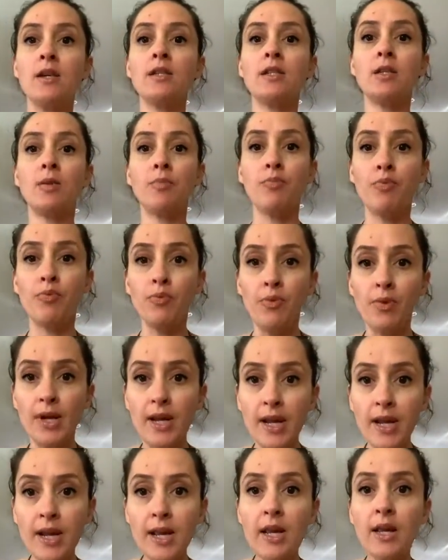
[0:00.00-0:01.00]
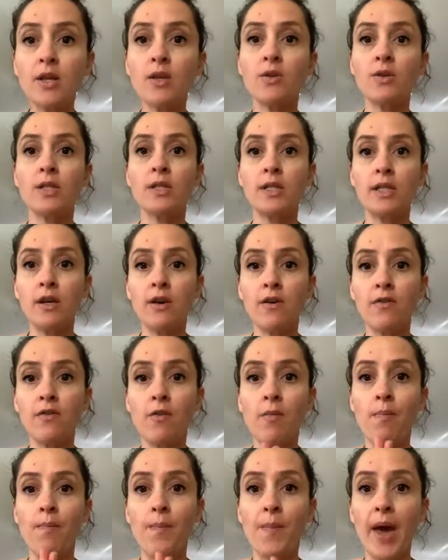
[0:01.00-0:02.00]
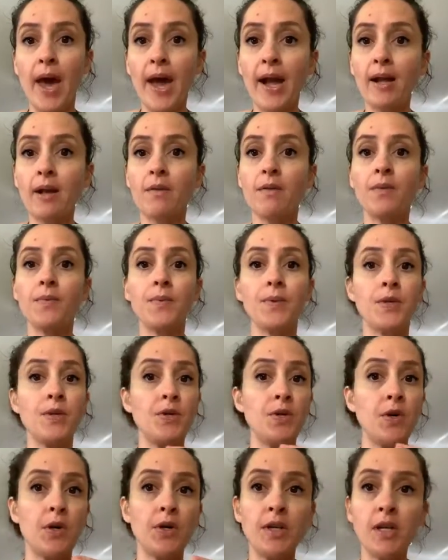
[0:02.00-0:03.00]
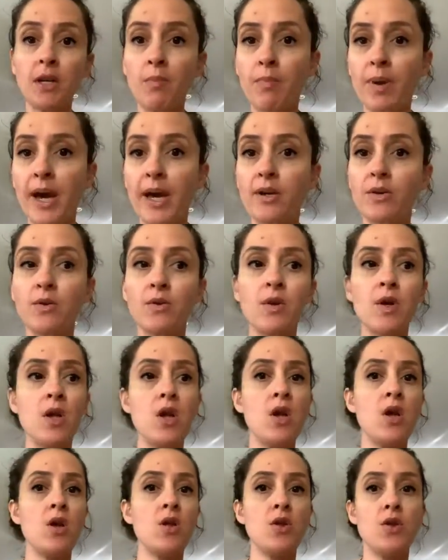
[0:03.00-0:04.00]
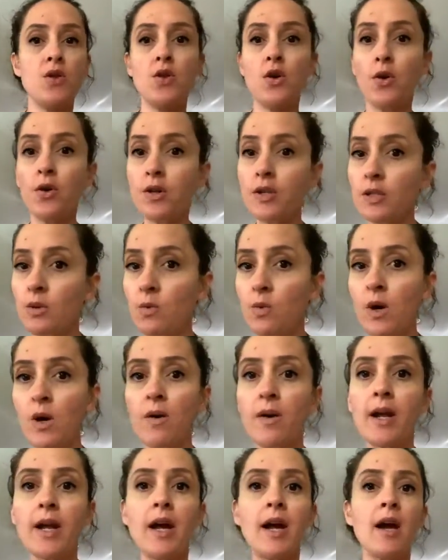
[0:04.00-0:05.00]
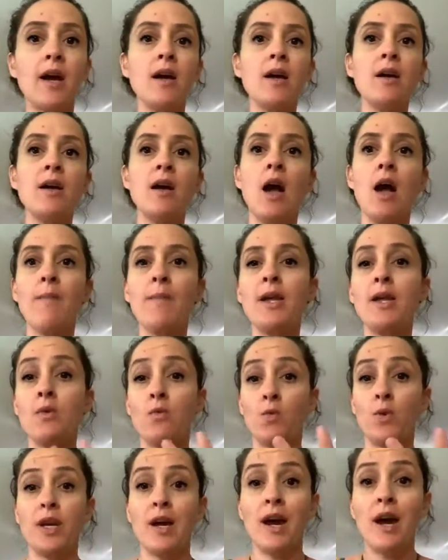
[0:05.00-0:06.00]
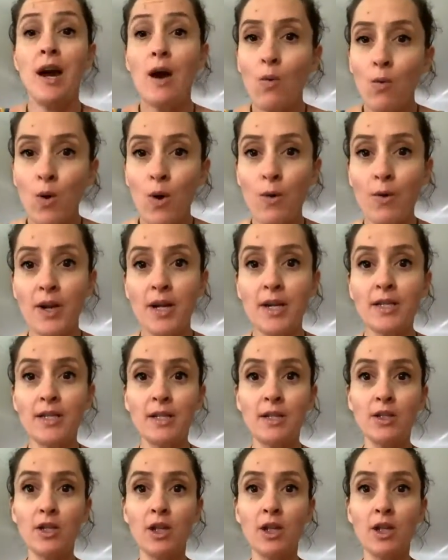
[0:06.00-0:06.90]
to bring yourself back, not in a battle, not as a warrior. I mean, we are warriors in